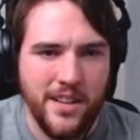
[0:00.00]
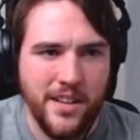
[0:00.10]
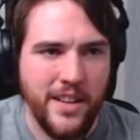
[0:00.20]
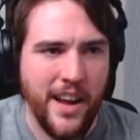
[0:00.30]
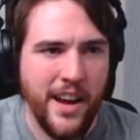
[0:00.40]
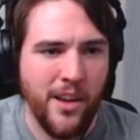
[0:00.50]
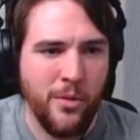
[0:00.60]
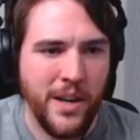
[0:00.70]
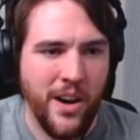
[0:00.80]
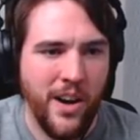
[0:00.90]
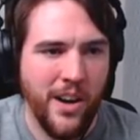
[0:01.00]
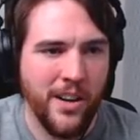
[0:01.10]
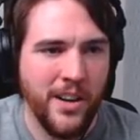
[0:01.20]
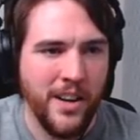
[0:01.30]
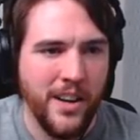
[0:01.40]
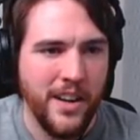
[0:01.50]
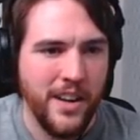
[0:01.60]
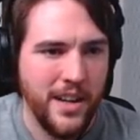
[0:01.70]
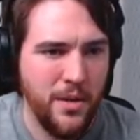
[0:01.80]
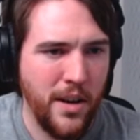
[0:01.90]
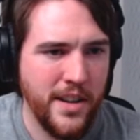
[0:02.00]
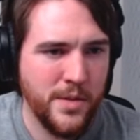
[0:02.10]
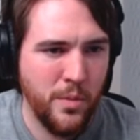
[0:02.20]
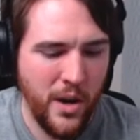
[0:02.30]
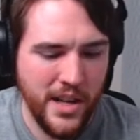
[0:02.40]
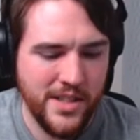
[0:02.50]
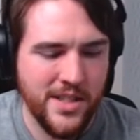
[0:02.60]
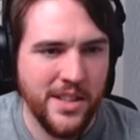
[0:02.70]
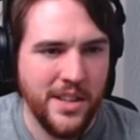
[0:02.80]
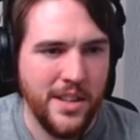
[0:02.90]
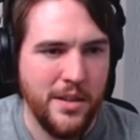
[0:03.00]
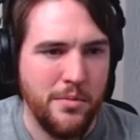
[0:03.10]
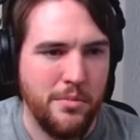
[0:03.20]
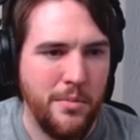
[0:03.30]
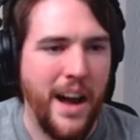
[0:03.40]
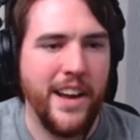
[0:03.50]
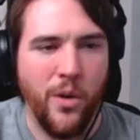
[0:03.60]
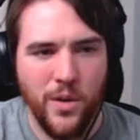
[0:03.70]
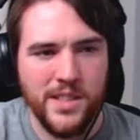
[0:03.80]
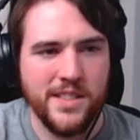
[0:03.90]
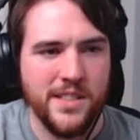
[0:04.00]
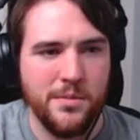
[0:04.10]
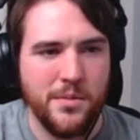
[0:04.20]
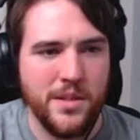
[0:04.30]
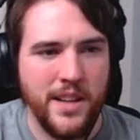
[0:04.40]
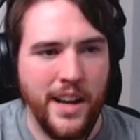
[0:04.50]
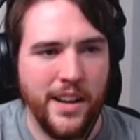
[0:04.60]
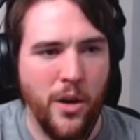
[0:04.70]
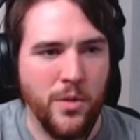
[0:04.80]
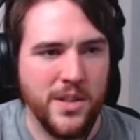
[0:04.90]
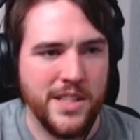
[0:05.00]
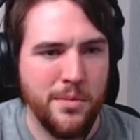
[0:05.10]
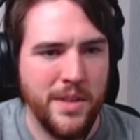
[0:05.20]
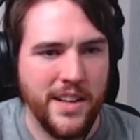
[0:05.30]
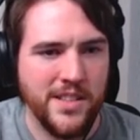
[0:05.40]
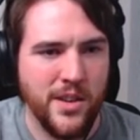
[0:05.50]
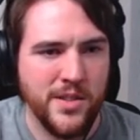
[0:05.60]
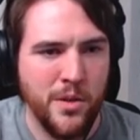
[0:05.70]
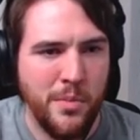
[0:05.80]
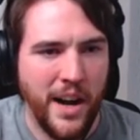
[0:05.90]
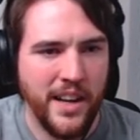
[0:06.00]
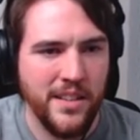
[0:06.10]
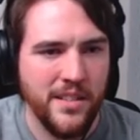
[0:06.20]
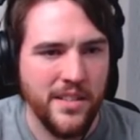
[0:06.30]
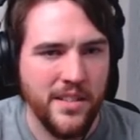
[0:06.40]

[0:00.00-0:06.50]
There we are. You guys watch my horse, claiming ownership. That is also mine.